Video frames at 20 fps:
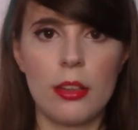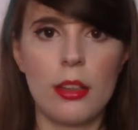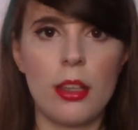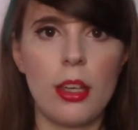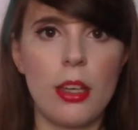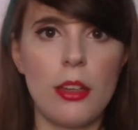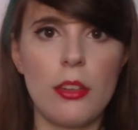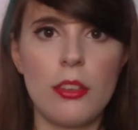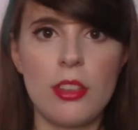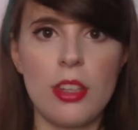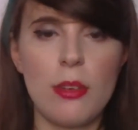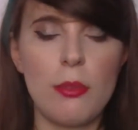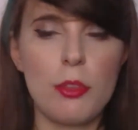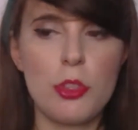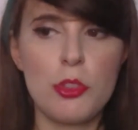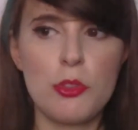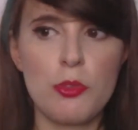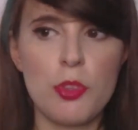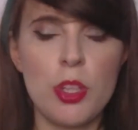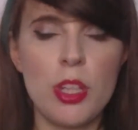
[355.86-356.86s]
And it
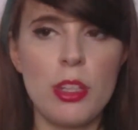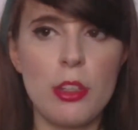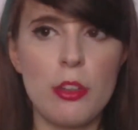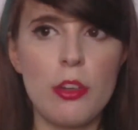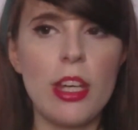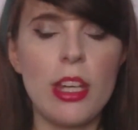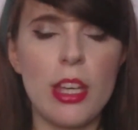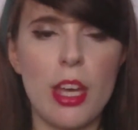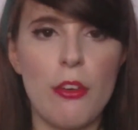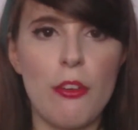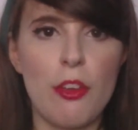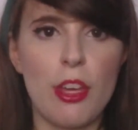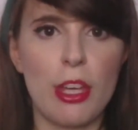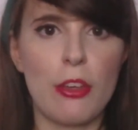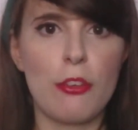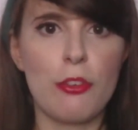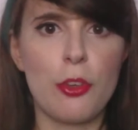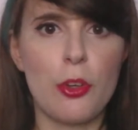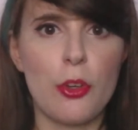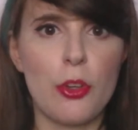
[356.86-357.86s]
was really great, I think,
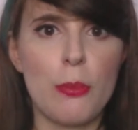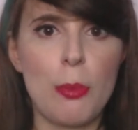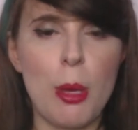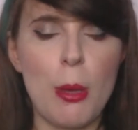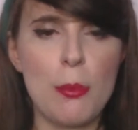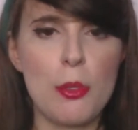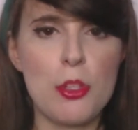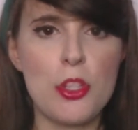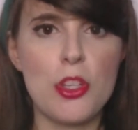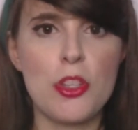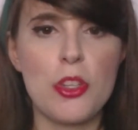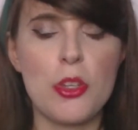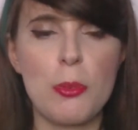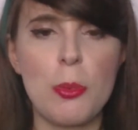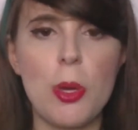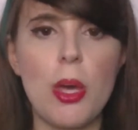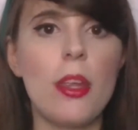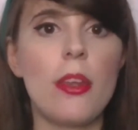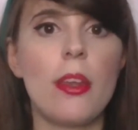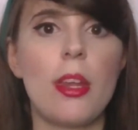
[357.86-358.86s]
for the publishers who
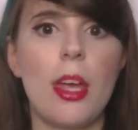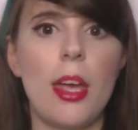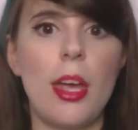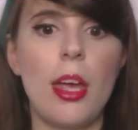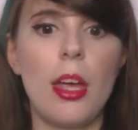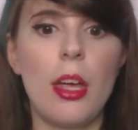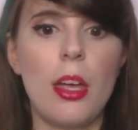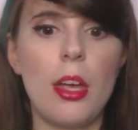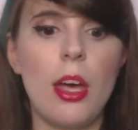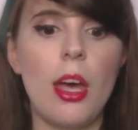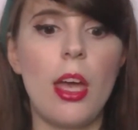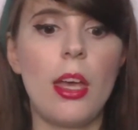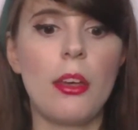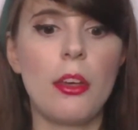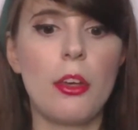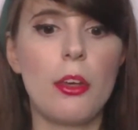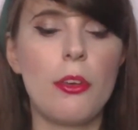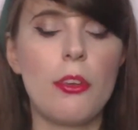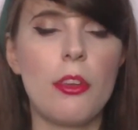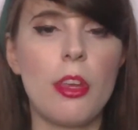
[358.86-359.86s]
were there. I
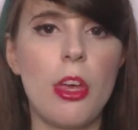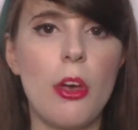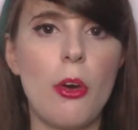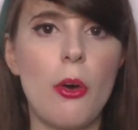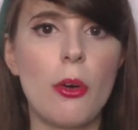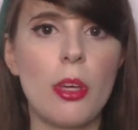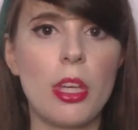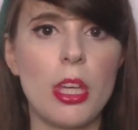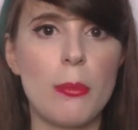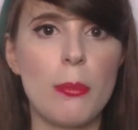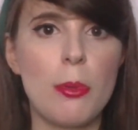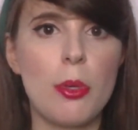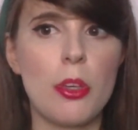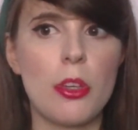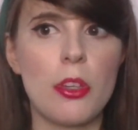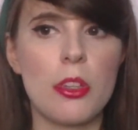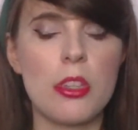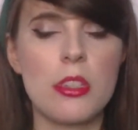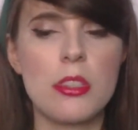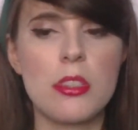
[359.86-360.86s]
know that Hockey
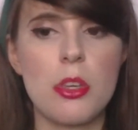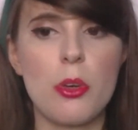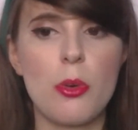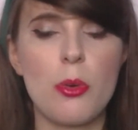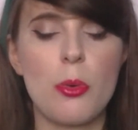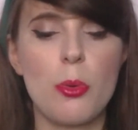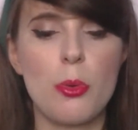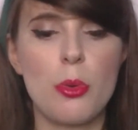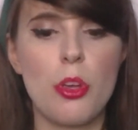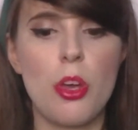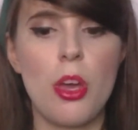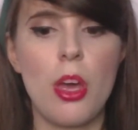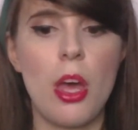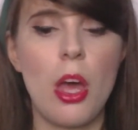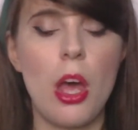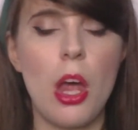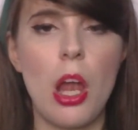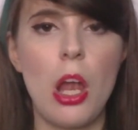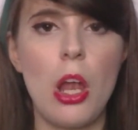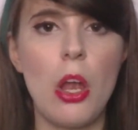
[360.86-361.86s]
Books sold
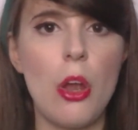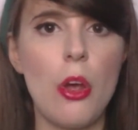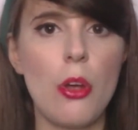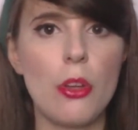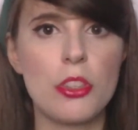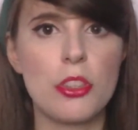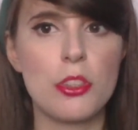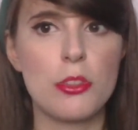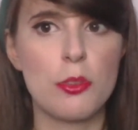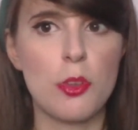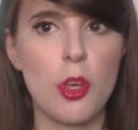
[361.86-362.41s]
a lot of